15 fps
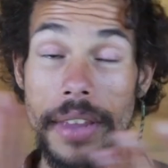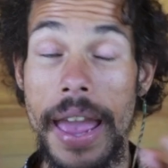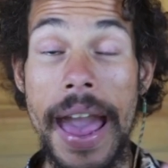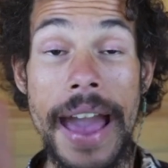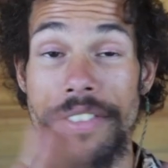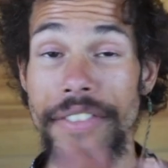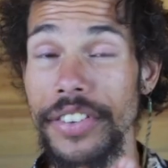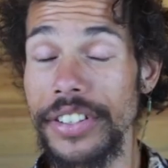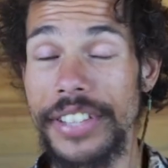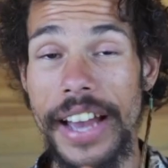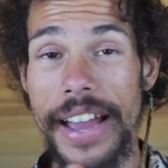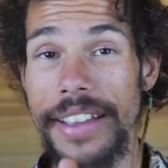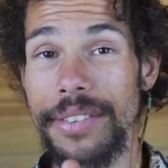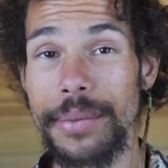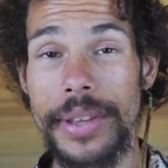
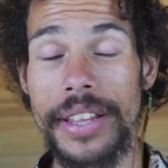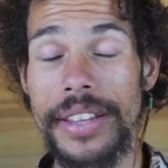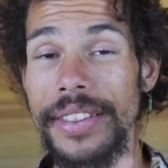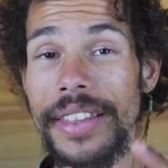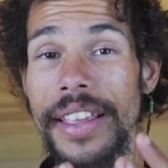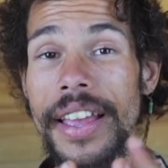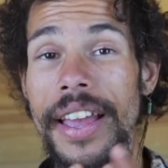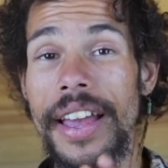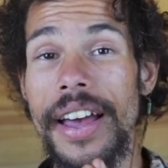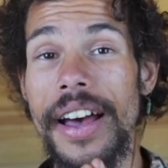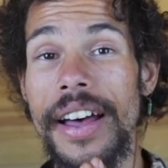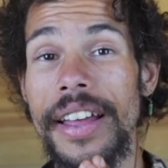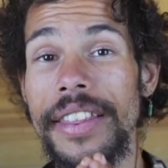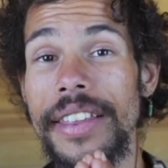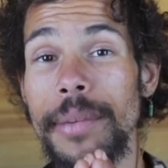advertise. Uh,
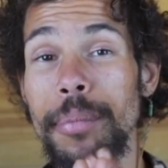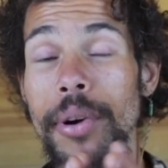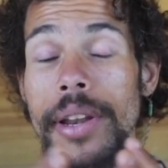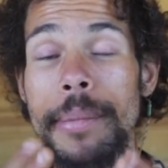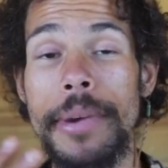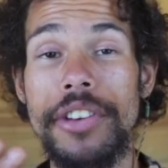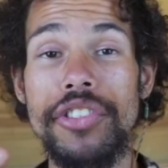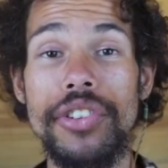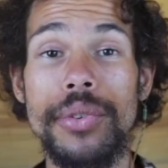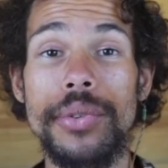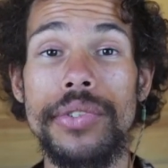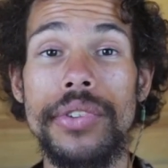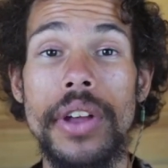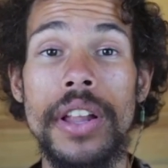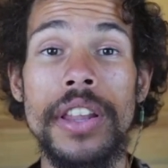uh, they pretty much
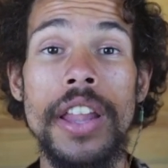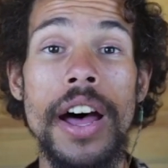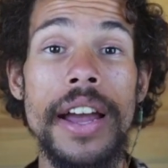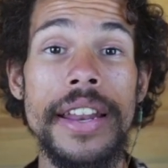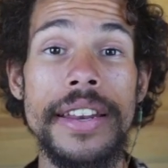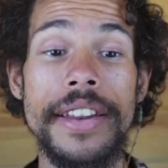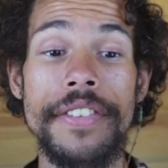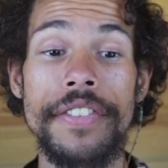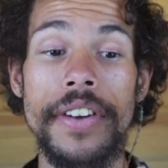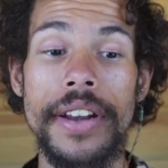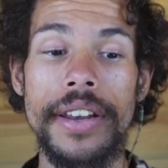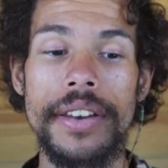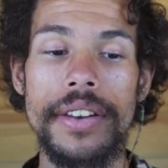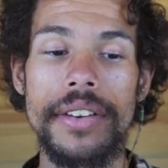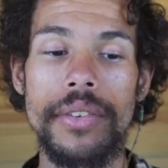use a lot of
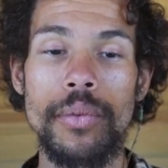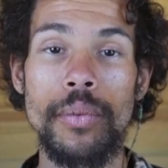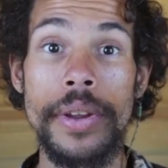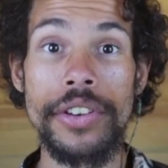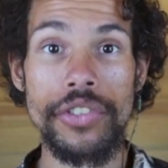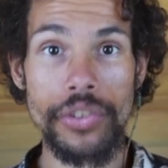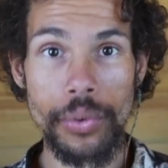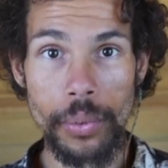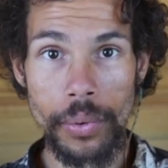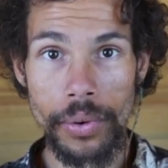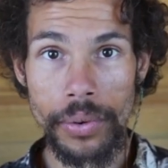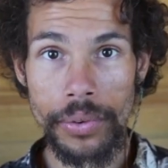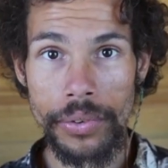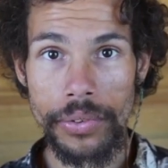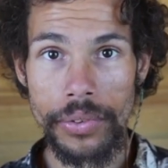different
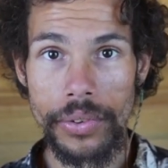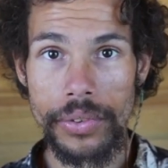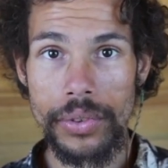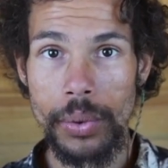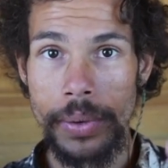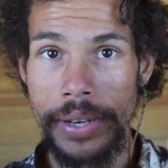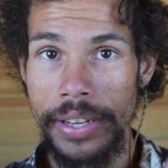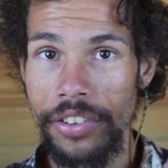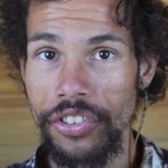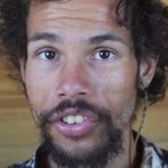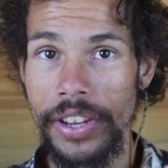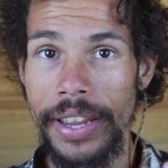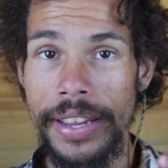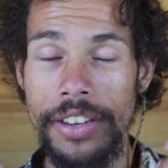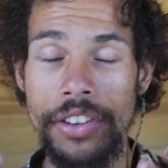rituals to
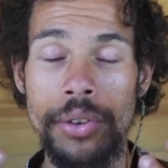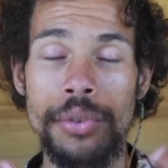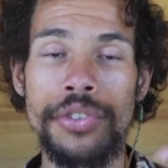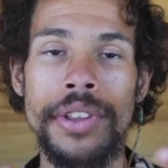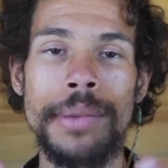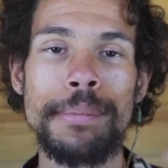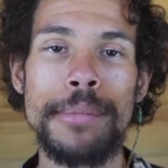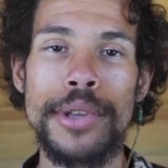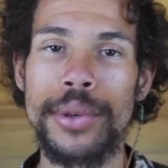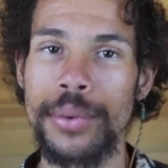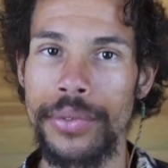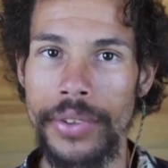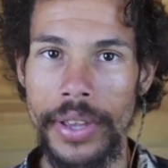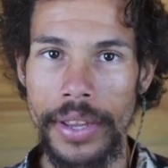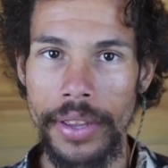initiate, usually
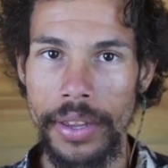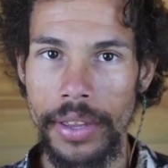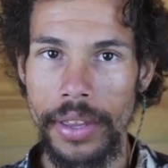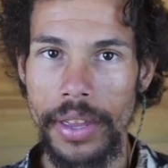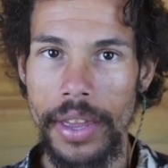music,